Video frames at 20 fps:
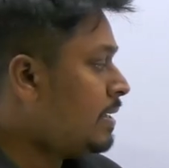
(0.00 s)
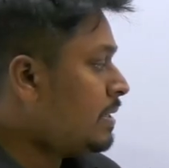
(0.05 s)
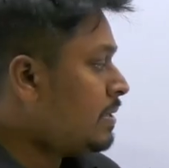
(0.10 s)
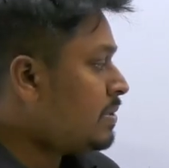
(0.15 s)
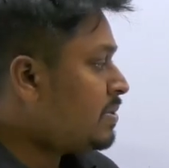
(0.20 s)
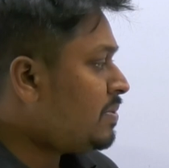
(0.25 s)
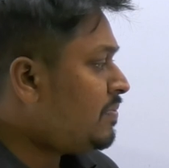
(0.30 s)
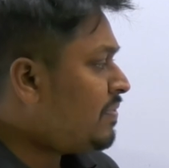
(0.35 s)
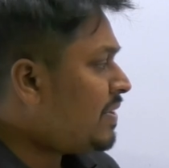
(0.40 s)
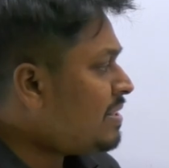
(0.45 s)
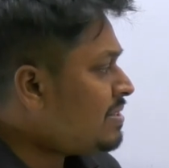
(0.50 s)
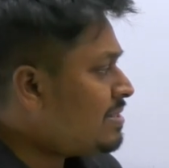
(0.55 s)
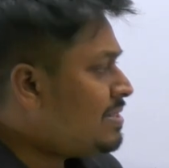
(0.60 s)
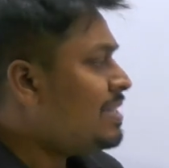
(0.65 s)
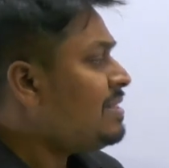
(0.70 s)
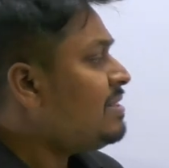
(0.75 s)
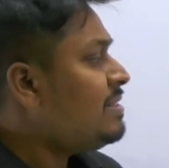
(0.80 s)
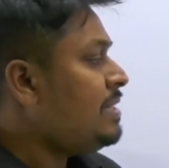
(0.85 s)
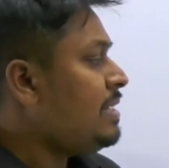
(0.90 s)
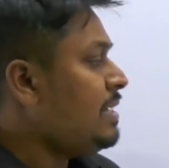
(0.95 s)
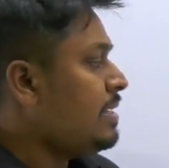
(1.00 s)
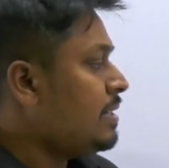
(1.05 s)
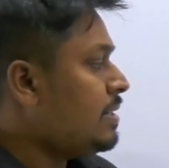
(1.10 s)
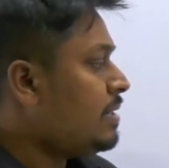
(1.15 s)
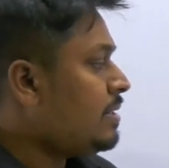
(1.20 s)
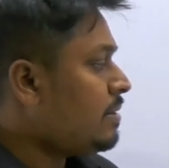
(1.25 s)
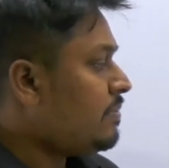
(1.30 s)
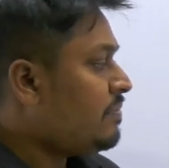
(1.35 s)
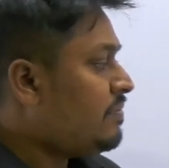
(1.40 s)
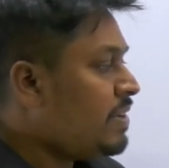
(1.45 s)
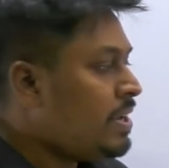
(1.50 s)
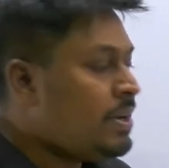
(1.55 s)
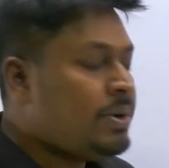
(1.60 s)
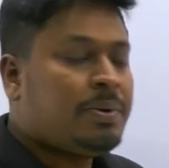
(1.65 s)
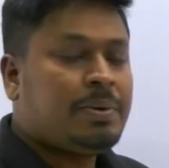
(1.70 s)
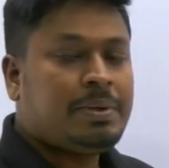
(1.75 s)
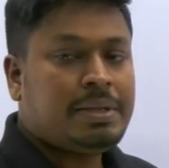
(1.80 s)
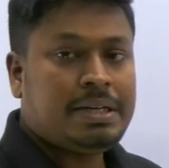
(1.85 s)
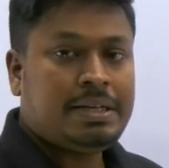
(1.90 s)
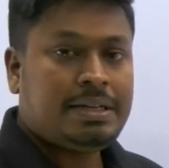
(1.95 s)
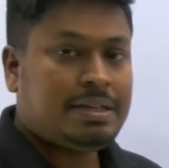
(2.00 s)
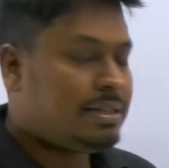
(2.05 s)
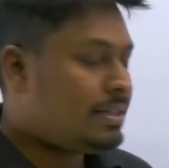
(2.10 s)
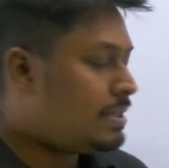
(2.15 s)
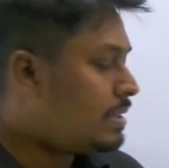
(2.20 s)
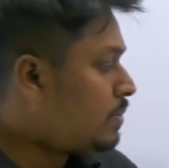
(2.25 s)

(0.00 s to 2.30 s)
So friends, just see here, we know that